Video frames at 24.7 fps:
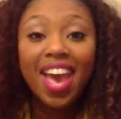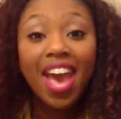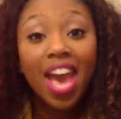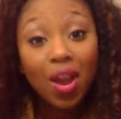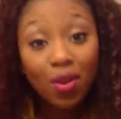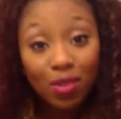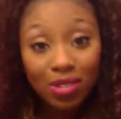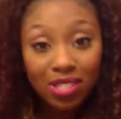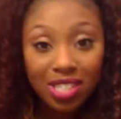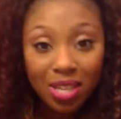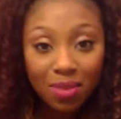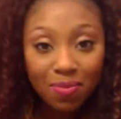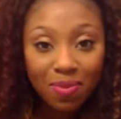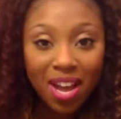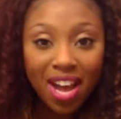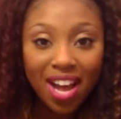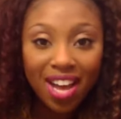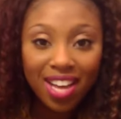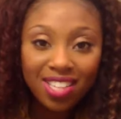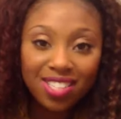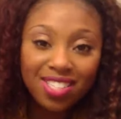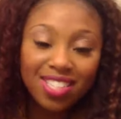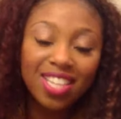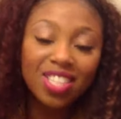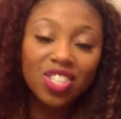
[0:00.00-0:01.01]
Hey, what's up,
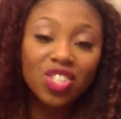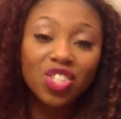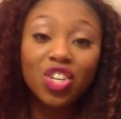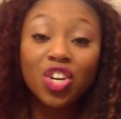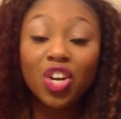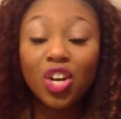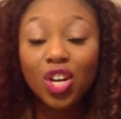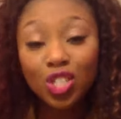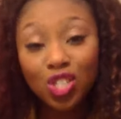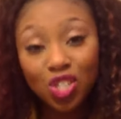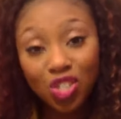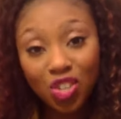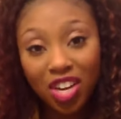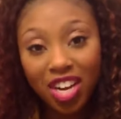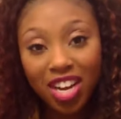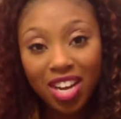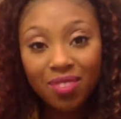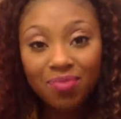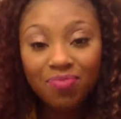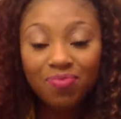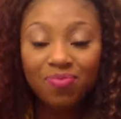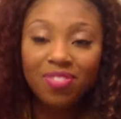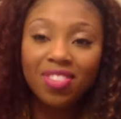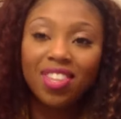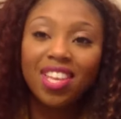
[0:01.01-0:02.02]
guys? It's your girl, Drea,
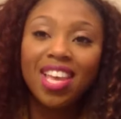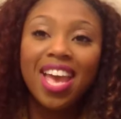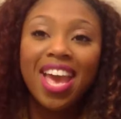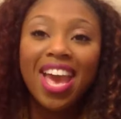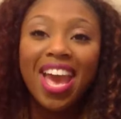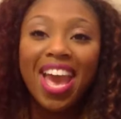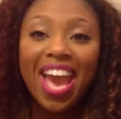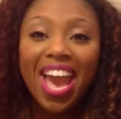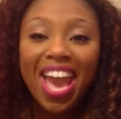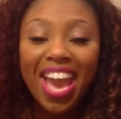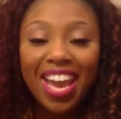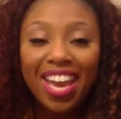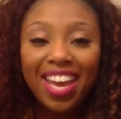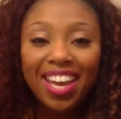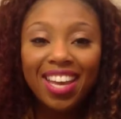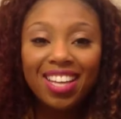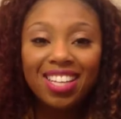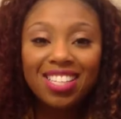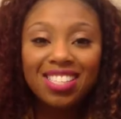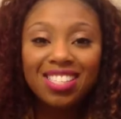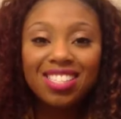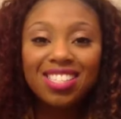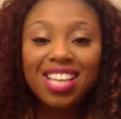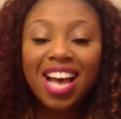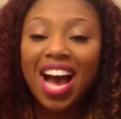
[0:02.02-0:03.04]

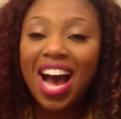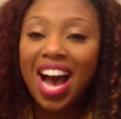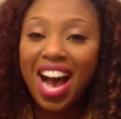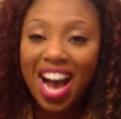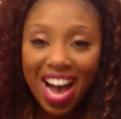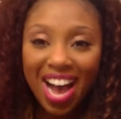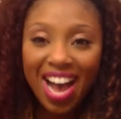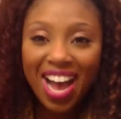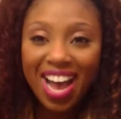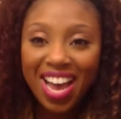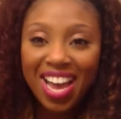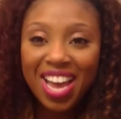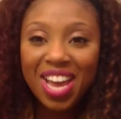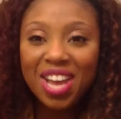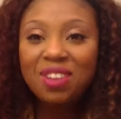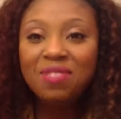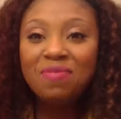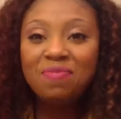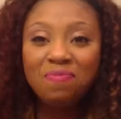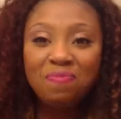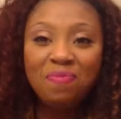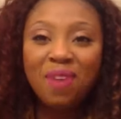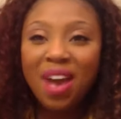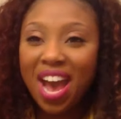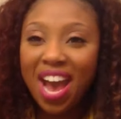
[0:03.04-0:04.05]
and I
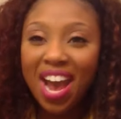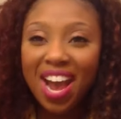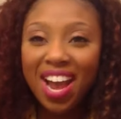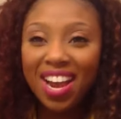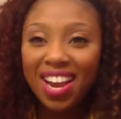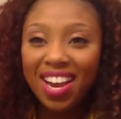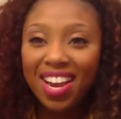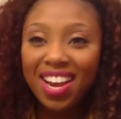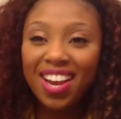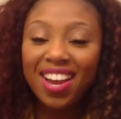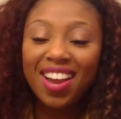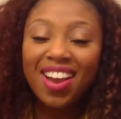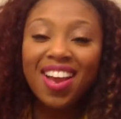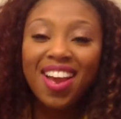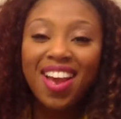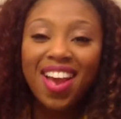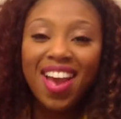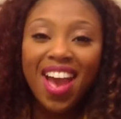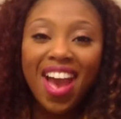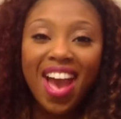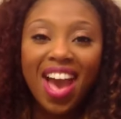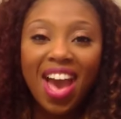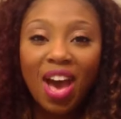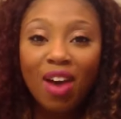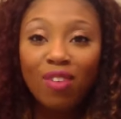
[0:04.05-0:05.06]
am back
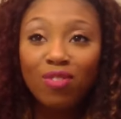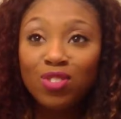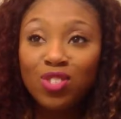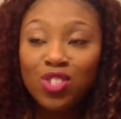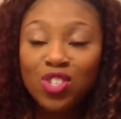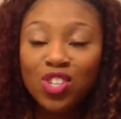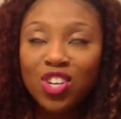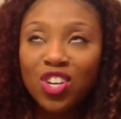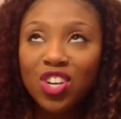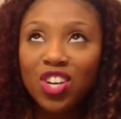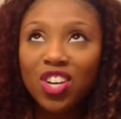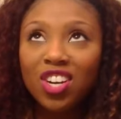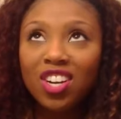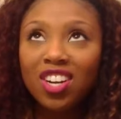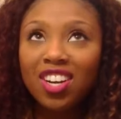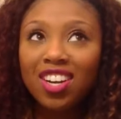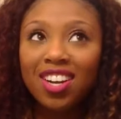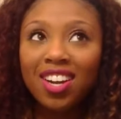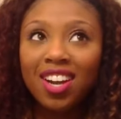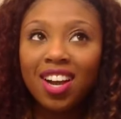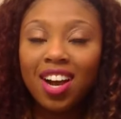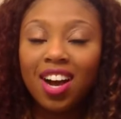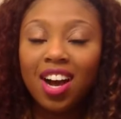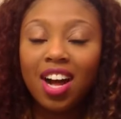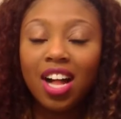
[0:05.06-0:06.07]
after
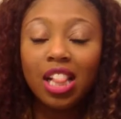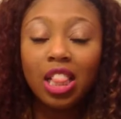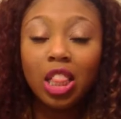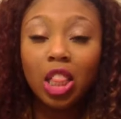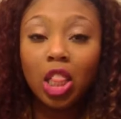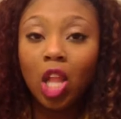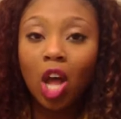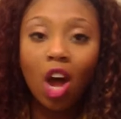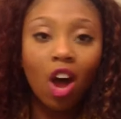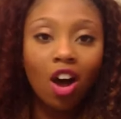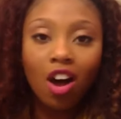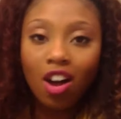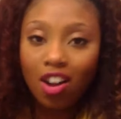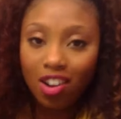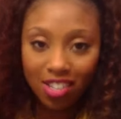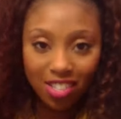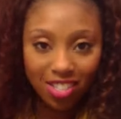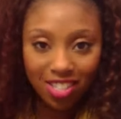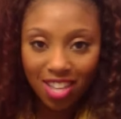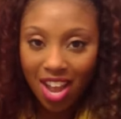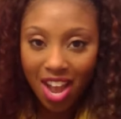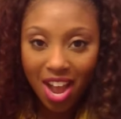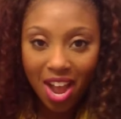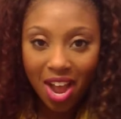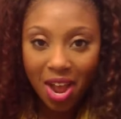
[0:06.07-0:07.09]
a long
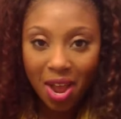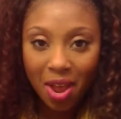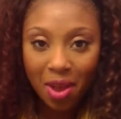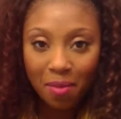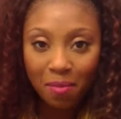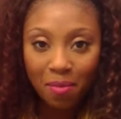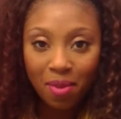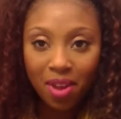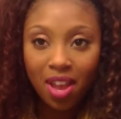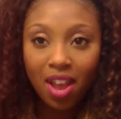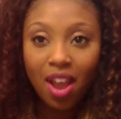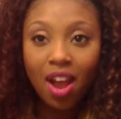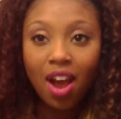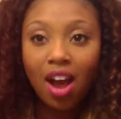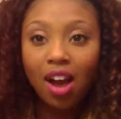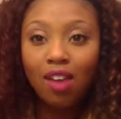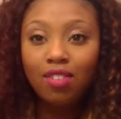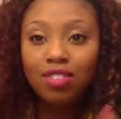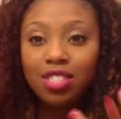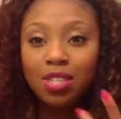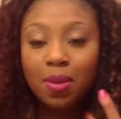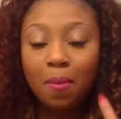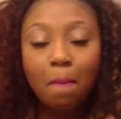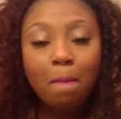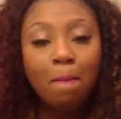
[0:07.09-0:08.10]
time
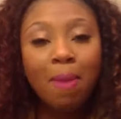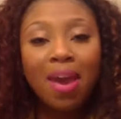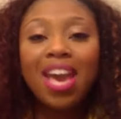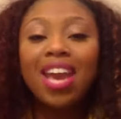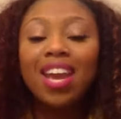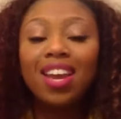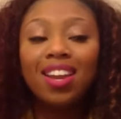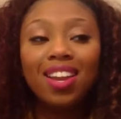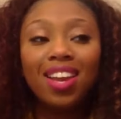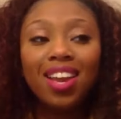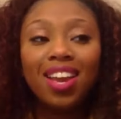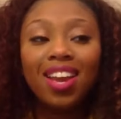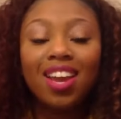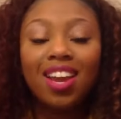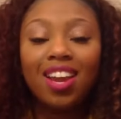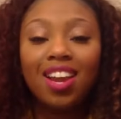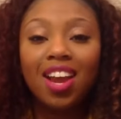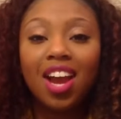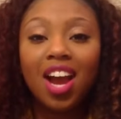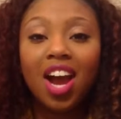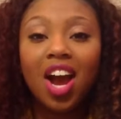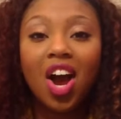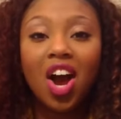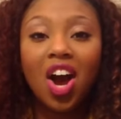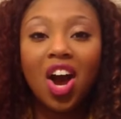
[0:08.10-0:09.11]
of debating
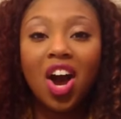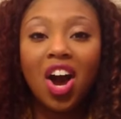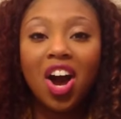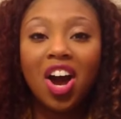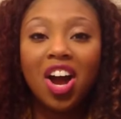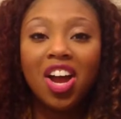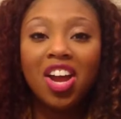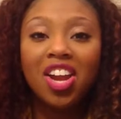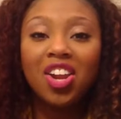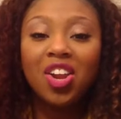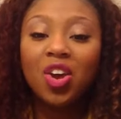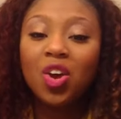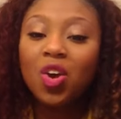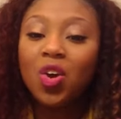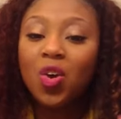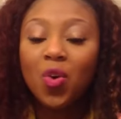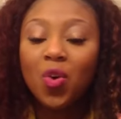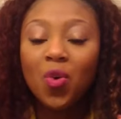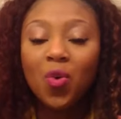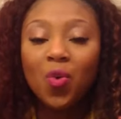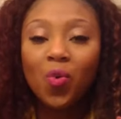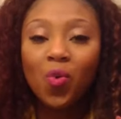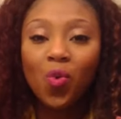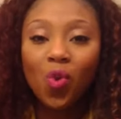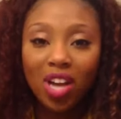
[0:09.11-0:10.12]
on
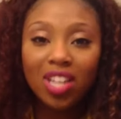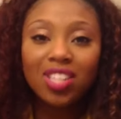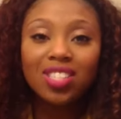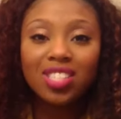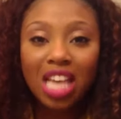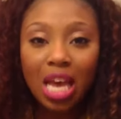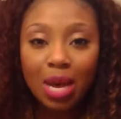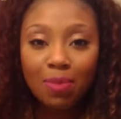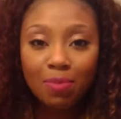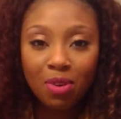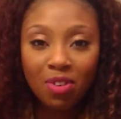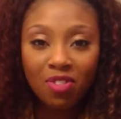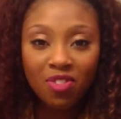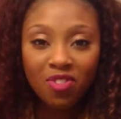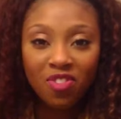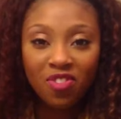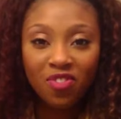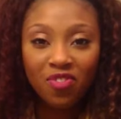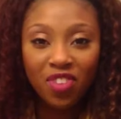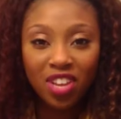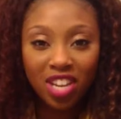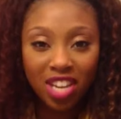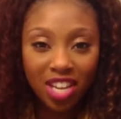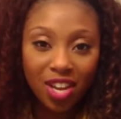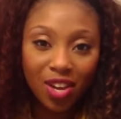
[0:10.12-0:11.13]
what type of
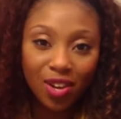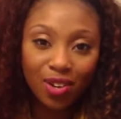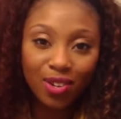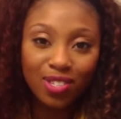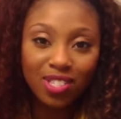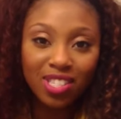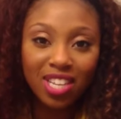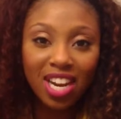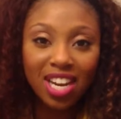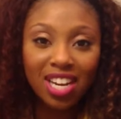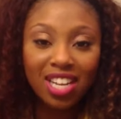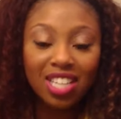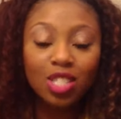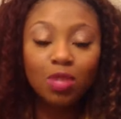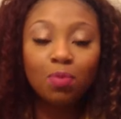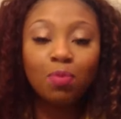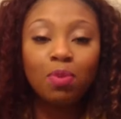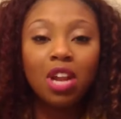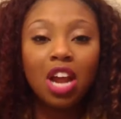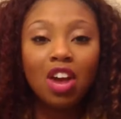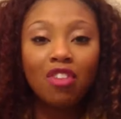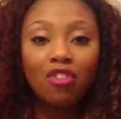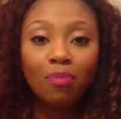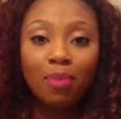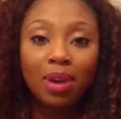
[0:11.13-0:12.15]
videos that I need to
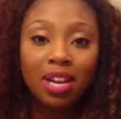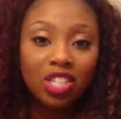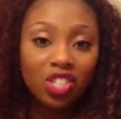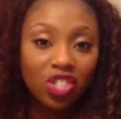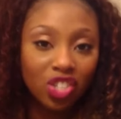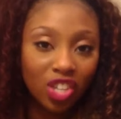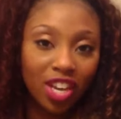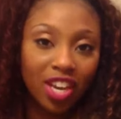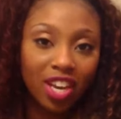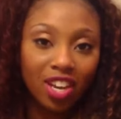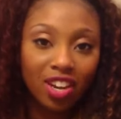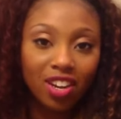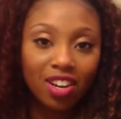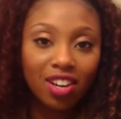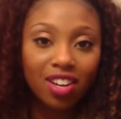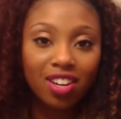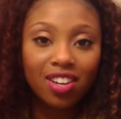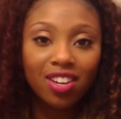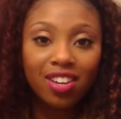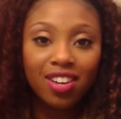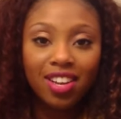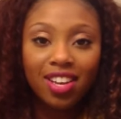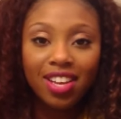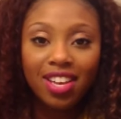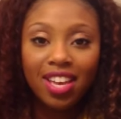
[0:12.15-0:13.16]
put out for my
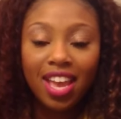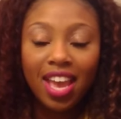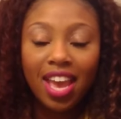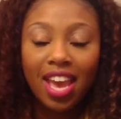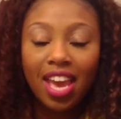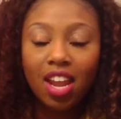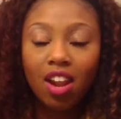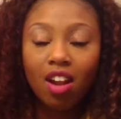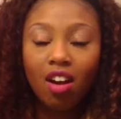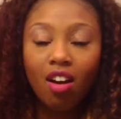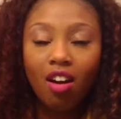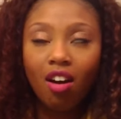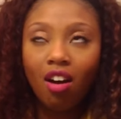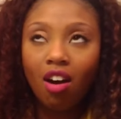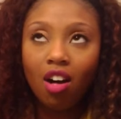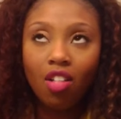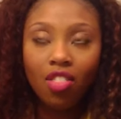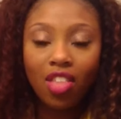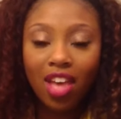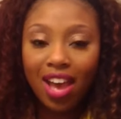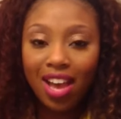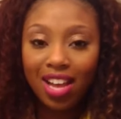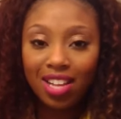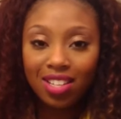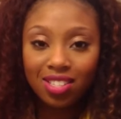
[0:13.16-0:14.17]
channel and all
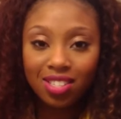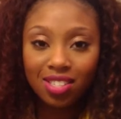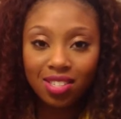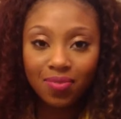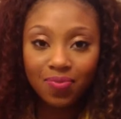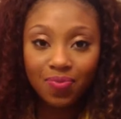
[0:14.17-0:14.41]
that.